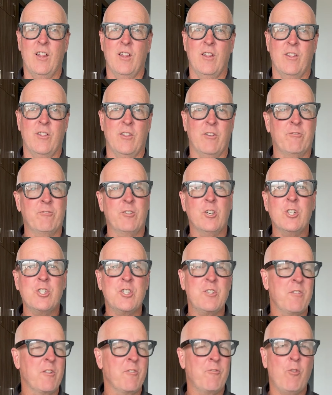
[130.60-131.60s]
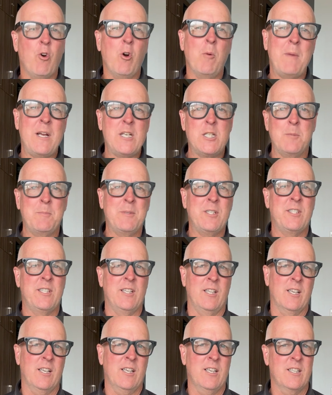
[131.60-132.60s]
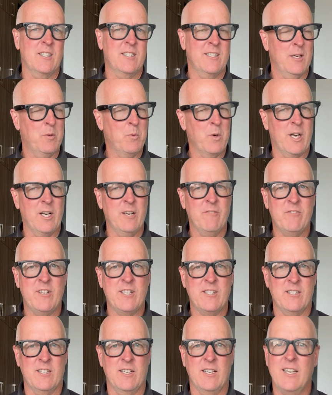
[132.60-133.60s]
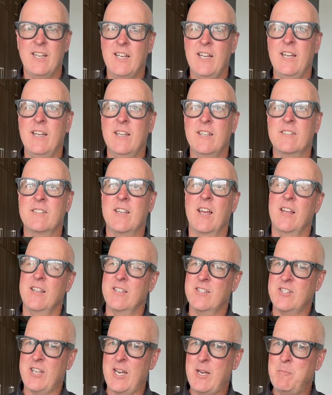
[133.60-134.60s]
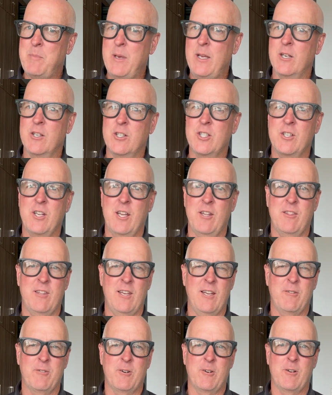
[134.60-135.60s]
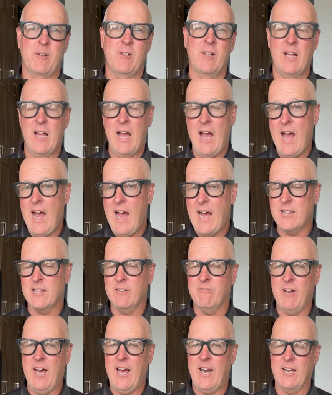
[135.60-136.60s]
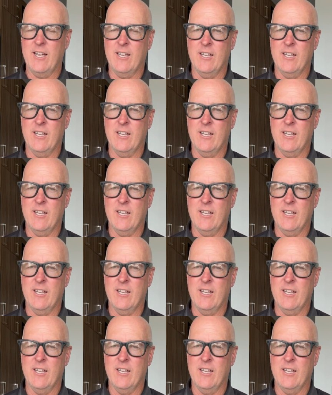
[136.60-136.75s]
The first of the 4 major basilicas that we're going to visit is St. Peter's Cathedral at the Vatican.